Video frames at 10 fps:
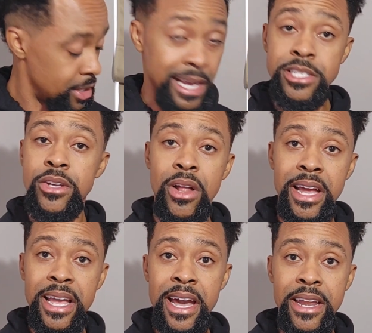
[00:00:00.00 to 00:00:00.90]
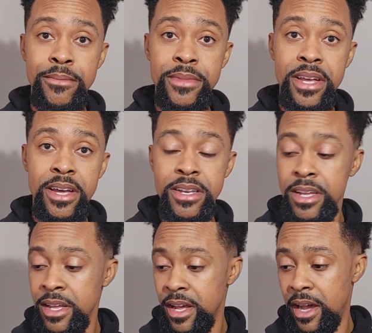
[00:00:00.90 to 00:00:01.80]
that's all I got. I'm done.
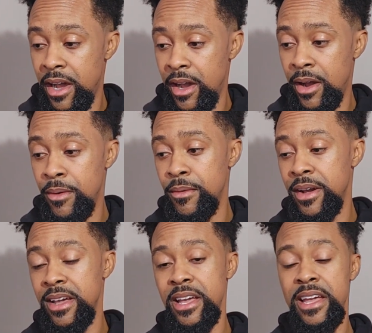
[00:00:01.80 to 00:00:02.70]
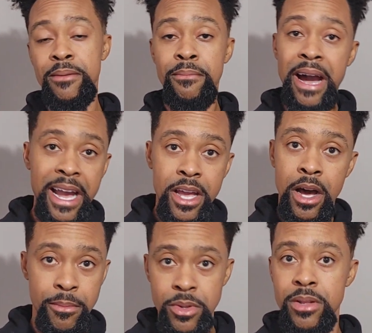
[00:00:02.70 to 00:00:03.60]
In my
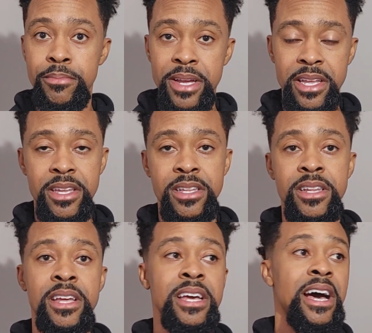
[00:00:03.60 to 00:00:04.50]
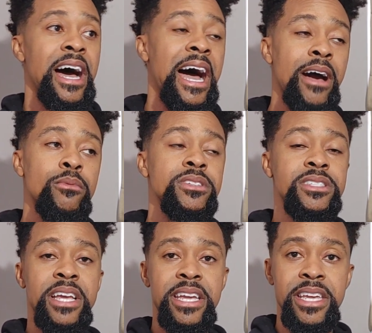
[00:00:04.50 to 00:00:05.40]
humble opinion, I would
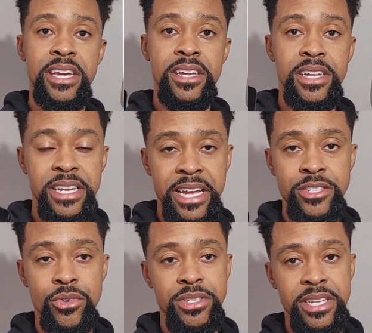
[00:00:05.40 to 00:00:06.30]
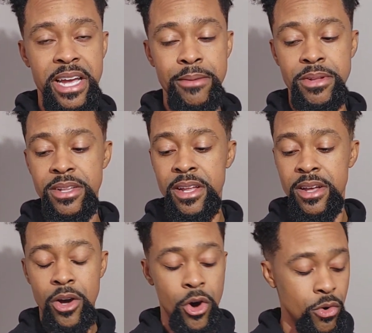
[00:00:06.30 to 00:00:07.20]
say get an Android tablet
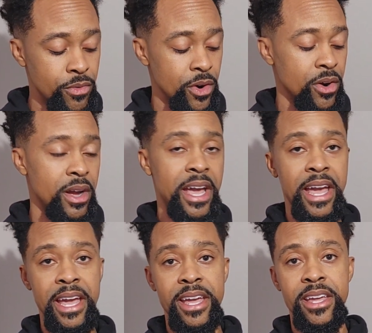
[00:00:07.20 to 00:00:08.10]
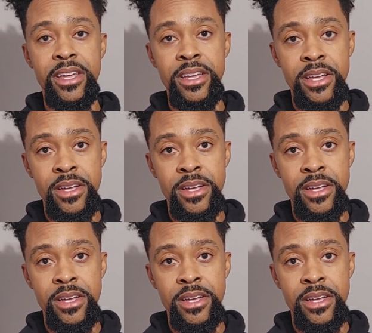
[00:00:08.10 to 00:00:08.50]
over a